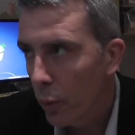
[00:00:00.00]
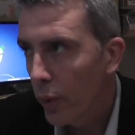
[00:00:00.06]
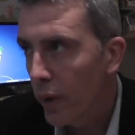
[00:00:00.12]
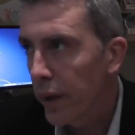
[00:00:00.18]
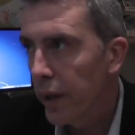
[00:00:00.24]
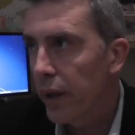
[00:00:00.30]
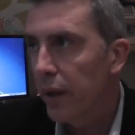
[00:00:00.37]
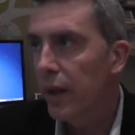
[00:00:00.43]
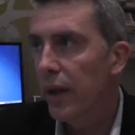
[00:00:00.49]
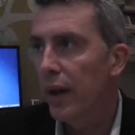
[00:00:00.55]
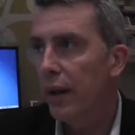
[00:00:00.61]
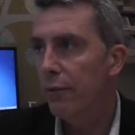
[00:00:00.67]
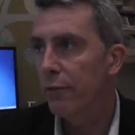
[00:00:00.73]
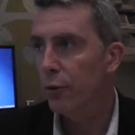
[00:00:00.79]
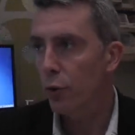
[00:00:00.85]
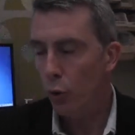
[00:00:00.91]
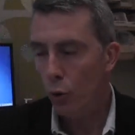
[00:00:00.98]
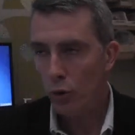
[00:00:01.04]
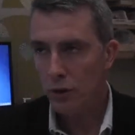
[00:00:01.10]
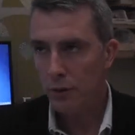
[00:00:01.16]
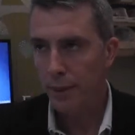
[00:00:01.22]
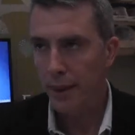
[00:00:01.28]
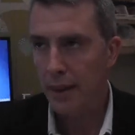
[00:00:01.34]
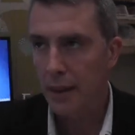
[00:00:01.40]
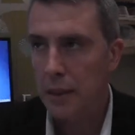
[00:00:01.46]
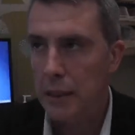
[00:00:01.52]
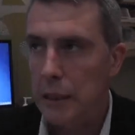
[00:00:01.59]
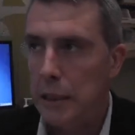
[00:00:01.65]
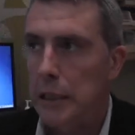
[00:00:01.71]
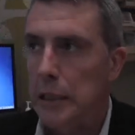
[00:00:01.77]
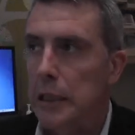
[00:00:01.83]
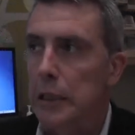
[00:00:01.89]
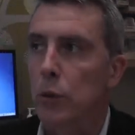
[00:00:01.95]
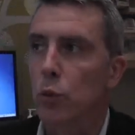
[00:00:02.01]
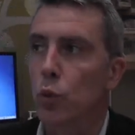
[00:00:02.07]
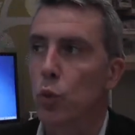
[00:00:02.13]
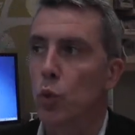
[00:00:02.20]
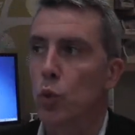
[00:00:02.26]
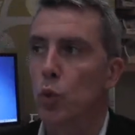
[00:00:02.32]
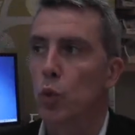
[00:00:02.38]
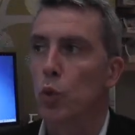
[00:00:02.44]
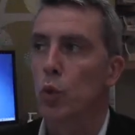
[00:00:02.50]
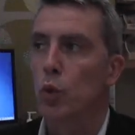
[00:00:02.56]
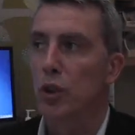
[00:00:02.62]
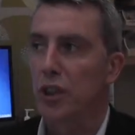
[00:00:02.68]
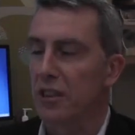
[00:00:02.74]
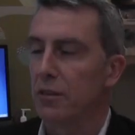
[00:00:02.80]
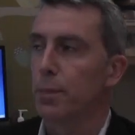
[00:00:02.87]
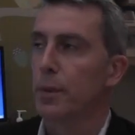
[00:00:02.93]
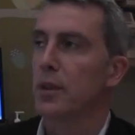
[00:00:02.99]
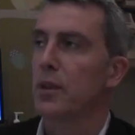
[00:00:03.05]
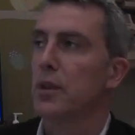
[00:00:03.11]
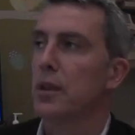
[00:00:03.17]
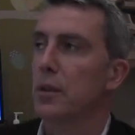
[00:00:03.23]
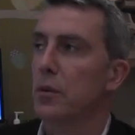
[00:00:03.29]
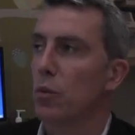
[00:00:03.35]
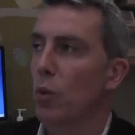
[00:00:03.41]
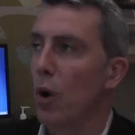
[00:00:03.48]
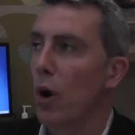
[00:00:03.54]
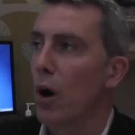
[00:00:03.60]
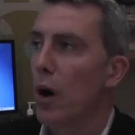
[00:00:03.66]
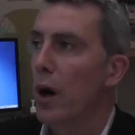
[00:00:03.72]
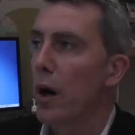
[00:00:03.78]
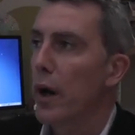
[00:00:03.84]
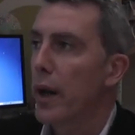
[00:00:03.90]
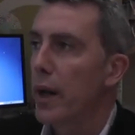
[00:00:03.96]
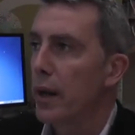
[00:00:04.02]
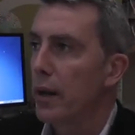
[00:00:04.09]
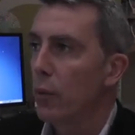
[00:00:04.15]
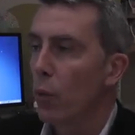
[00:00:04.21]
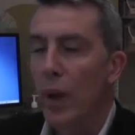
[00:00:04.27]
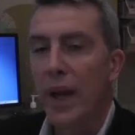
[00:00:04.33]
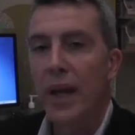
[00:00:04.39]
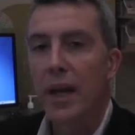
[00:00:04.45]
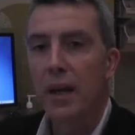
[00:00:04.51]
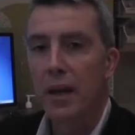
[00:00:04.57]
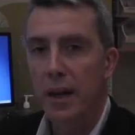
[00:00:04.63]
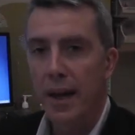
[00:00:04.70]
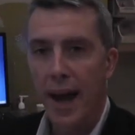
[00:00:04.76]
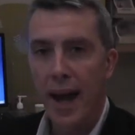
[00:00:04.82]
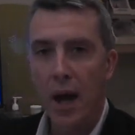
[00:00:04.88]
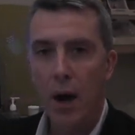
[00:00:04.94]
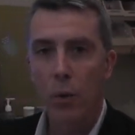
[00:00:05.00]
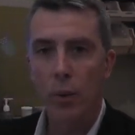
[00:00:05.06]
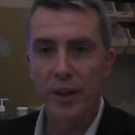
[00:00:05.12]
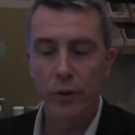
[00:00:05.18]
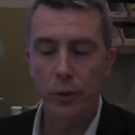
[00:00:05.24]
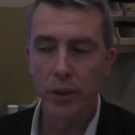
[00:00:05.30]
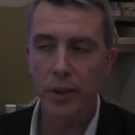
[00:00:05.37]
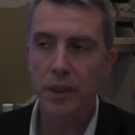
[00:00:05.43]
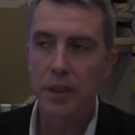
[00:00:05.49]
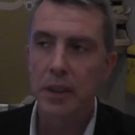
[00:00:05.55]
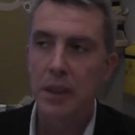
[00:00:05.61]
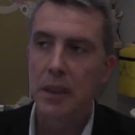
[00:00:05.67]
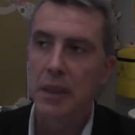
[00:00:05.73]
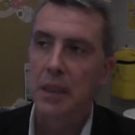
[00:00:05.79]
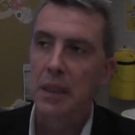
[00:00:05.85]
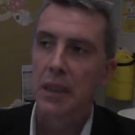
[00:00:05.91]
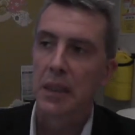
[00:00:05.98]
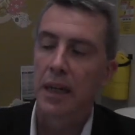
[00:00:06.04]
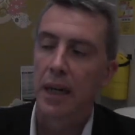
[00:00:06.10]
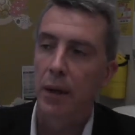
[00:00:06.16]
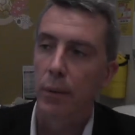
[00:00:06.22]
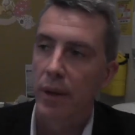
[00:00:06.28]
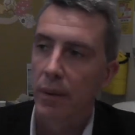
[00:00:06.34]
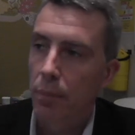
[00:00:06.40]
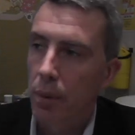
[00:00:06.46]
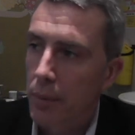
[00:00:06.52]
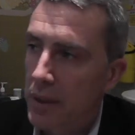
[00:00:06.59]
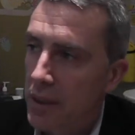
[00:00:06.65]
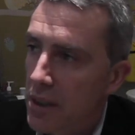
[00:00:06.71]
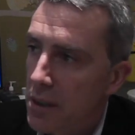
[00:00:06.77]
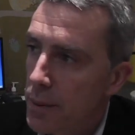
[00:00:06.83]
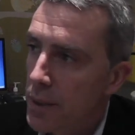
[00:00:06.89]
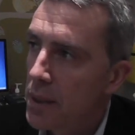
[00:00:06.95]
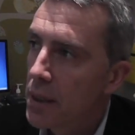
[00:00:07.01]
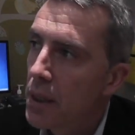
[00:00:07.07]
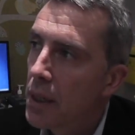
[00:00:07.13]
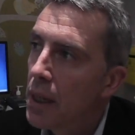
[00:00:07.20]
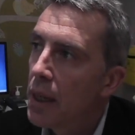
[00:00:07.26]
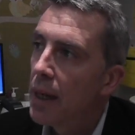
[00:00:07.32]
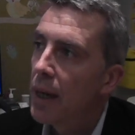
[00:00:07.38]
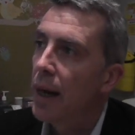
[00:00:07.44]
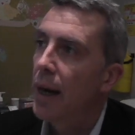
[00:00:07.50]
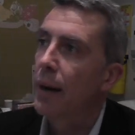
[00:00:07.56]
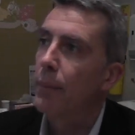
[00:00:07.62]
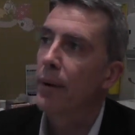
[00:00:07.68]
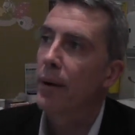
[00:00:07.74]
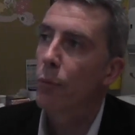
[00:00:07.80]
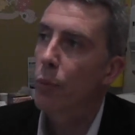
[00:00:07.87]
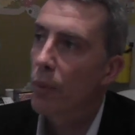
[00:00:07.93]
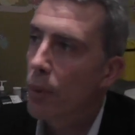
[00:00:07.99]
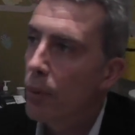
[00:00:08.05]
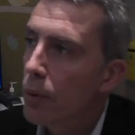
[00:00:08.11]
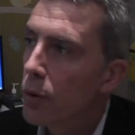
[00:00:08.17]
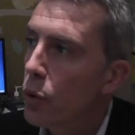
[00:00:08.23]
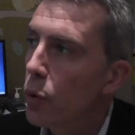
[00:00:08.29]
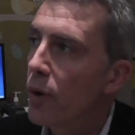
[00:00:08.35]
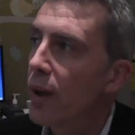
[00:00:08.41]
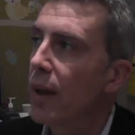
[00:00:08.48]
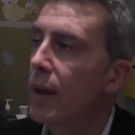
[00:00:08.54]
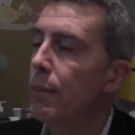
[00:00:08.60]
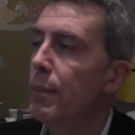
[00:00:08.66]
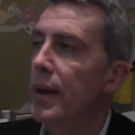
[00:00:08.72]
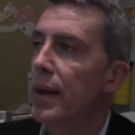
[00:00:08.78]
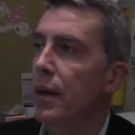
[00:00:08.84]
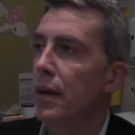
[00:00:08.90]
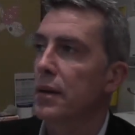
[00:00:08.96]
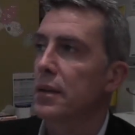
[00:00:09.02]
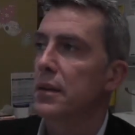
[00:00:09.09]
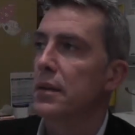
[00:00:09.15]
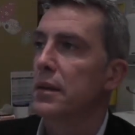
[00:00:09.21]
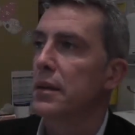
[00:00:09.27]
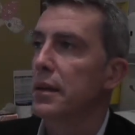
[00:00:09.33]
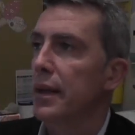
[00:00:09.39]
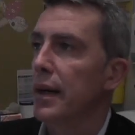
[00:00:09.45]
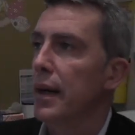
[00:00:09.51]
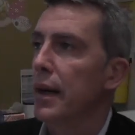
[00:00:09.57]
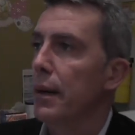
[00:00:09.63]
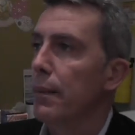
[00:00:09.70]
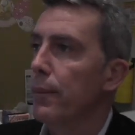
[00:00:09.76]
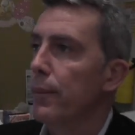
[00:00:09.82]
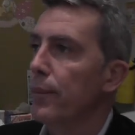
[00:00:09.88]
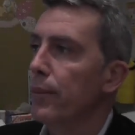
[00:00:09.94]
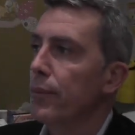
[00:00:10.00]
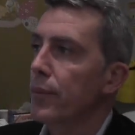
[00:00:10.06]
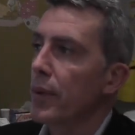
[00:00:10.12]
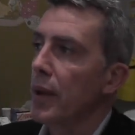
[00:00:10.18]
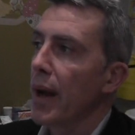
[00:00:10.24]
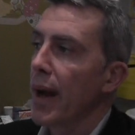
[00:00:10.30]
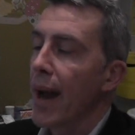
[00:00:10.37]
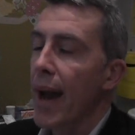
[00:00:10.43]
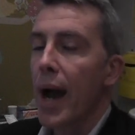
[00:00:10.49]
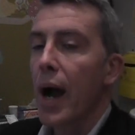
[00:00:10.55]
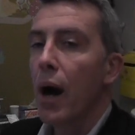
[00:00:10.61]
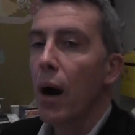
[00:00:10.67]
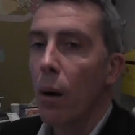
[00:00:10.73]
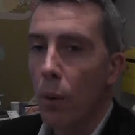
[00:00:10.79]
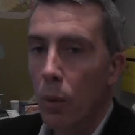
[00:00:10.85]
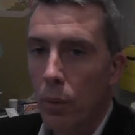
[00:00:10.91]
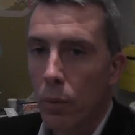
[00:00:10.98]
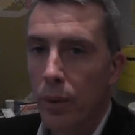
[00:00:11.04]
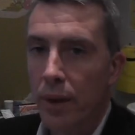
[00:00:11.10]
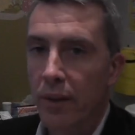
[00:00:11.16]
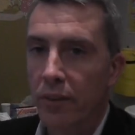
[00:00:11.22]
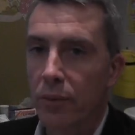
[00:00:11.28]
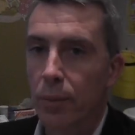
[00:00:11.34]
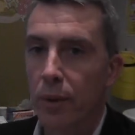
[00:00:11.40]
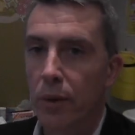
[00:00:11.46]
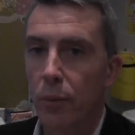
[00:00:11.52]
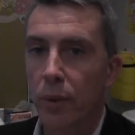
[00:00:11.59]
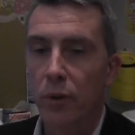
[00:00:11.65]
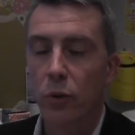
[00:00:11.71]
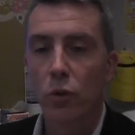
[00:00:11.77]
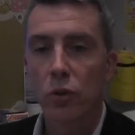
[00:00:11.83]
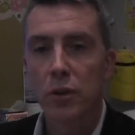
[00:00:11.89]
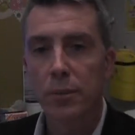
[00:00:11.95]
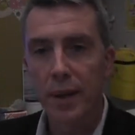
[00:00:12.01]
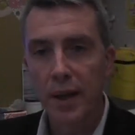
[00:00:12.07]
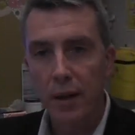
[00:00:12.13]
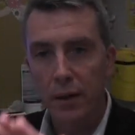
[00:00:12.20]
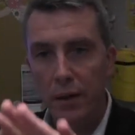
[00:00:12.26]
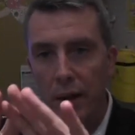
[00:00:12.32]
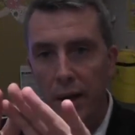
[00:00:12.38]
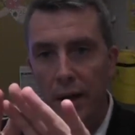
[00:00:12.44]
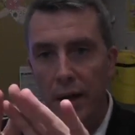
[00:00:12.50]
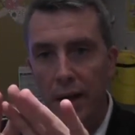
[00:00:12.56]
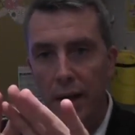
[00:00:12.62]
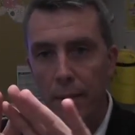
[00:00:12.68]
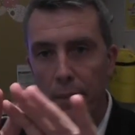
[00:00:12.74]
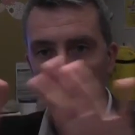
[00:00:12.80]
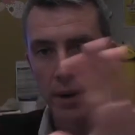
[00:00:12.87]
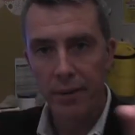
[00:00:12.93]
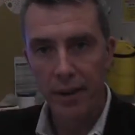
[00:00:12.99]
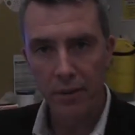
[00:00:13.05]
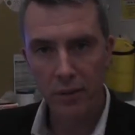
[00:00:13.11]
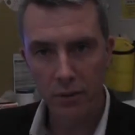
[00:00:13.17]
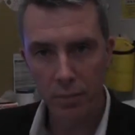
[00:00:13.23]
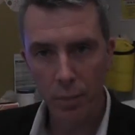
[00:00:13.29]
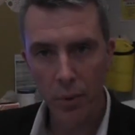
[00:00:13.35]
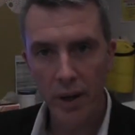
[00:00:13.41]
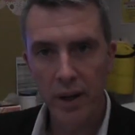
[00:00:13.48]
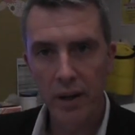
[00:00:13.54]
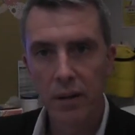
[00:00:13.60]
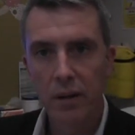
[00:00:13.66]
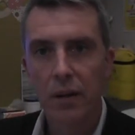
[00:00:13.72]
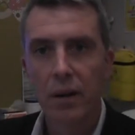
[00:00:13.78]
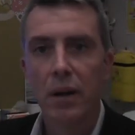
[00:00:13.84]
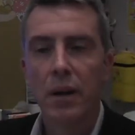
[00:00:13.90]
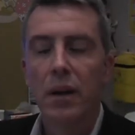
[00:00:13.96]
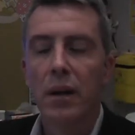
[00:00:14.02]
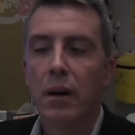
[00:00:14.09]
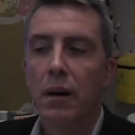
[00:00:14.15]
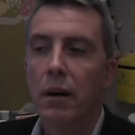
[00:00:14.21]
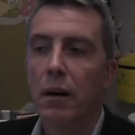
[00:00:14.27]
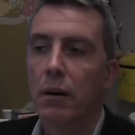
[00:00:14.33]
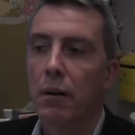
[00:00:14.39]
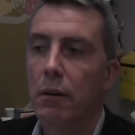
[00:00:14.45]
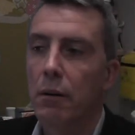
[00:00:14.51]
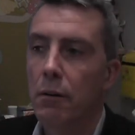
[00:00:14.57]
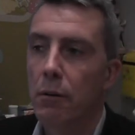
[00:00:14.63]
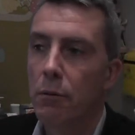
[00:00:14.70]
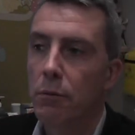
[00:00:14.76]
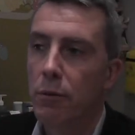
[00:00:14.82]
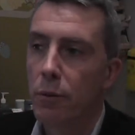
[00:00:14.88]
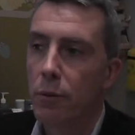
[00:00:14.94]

we have talked about discipline and why and when and how we do it, how we implement discipline. And when we were talking about how we discipline, we talked about having a spread of